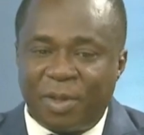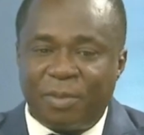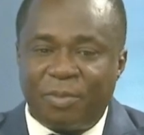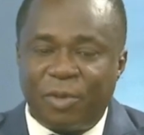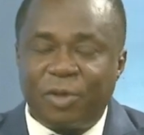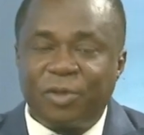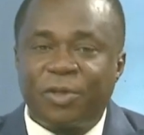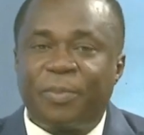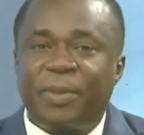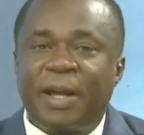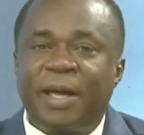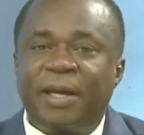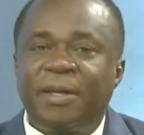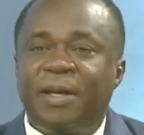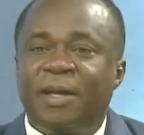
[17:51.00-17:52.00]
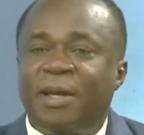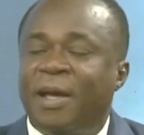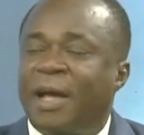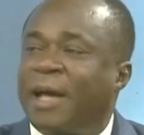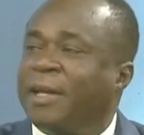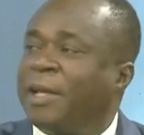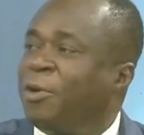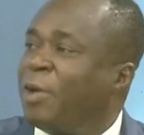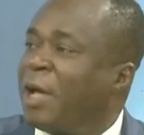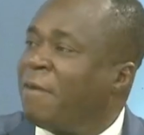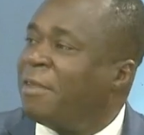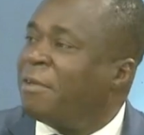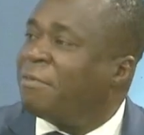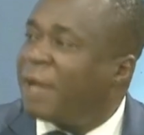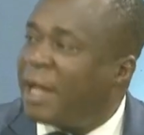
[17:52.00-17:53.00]
money supply. And then you have
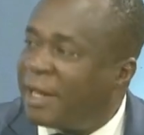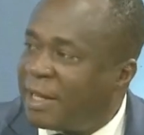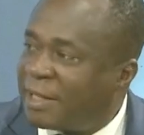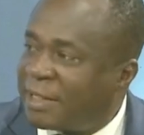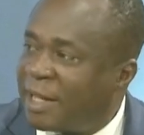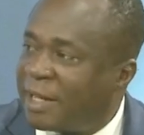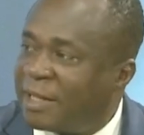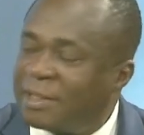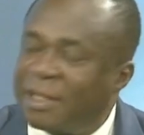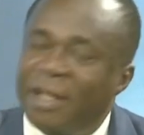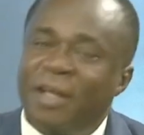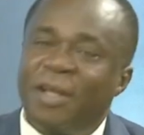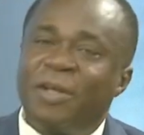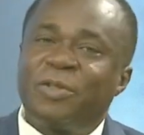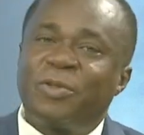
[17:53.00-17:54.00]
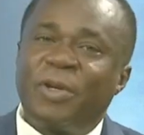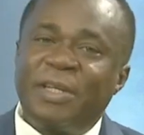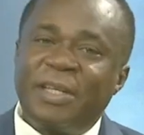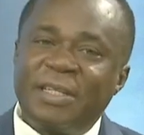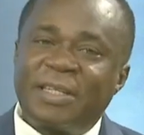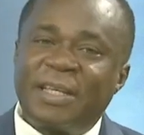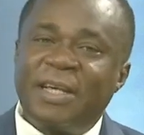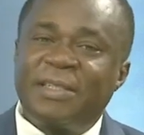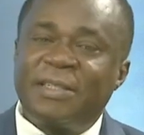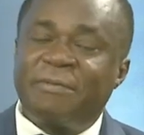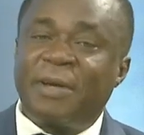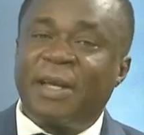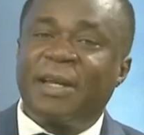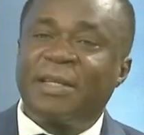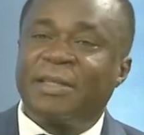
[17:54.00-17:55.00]
the final target. So in this case, the
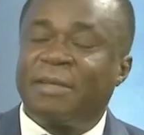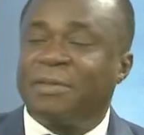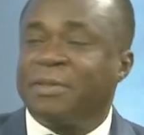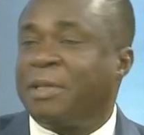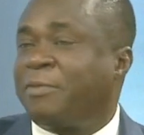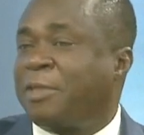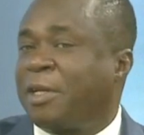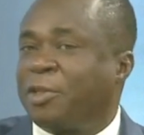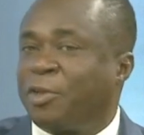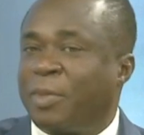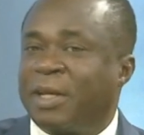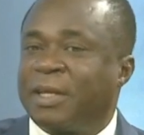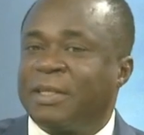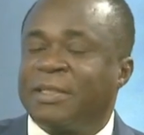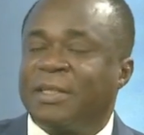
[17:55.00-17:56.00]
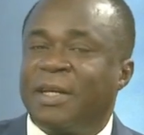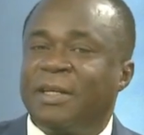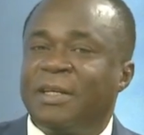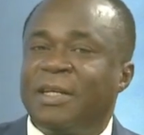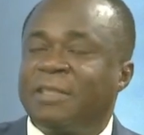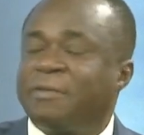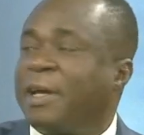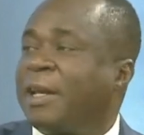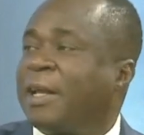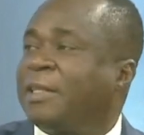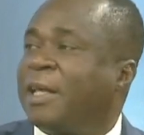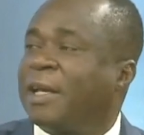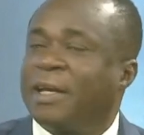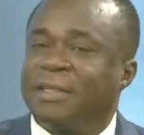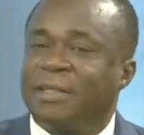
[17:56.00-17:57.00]
central bank is saying its final
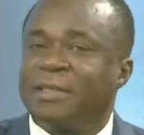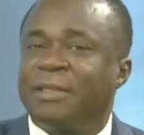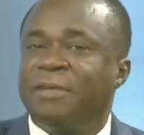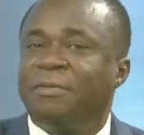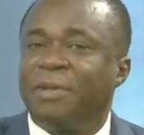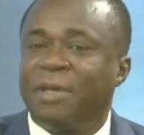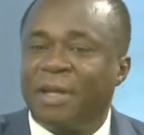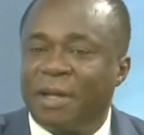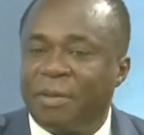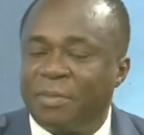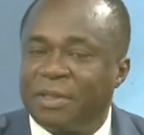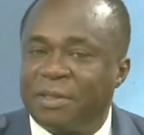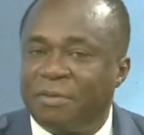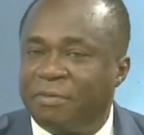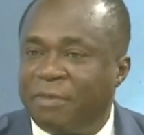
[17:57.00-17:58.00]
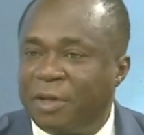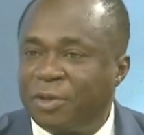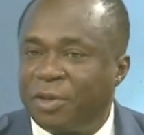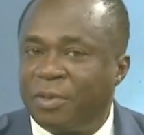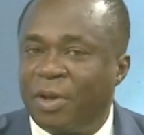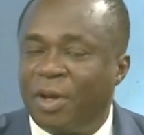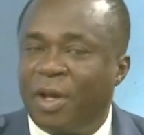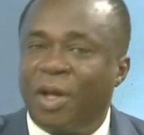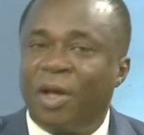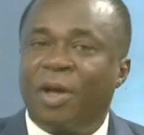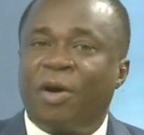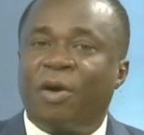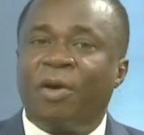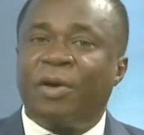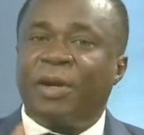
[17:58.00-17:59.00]
target is inflation.
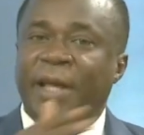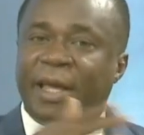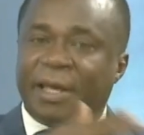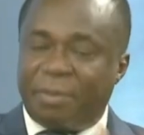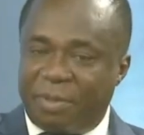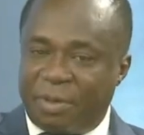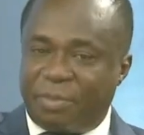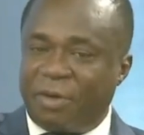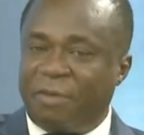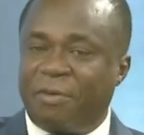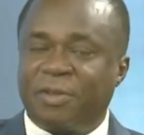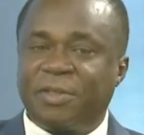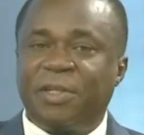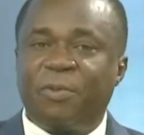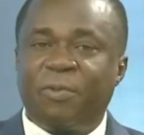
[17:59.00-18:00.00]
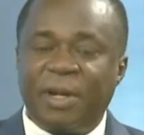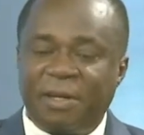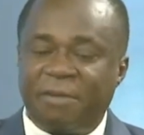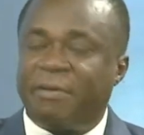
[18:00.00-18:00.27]
Unlike previously, when the